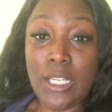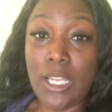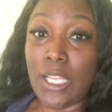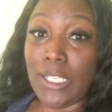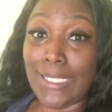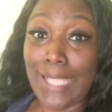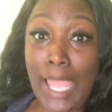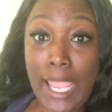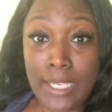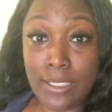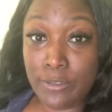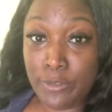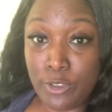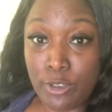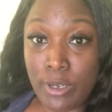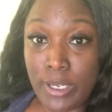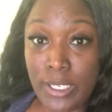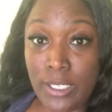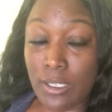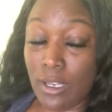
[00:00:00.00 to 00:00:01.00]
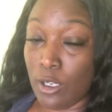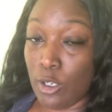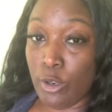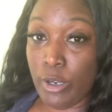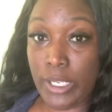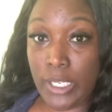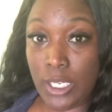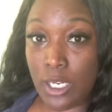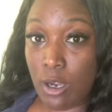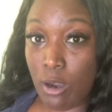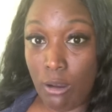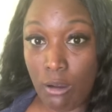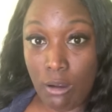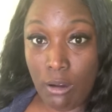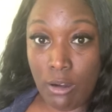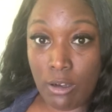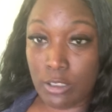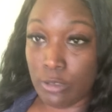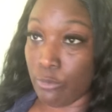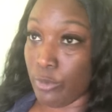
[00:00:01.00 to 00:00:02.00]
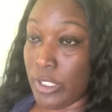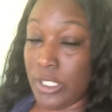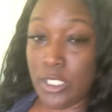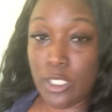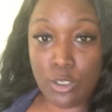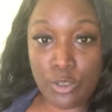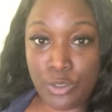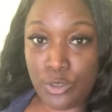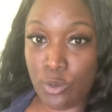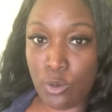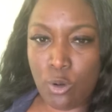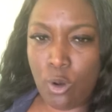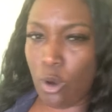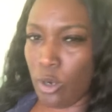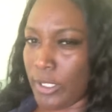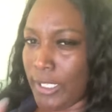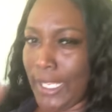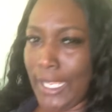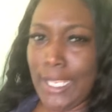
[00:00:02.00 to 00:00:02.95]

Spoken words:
a line of credit, a credit card, a retail store card,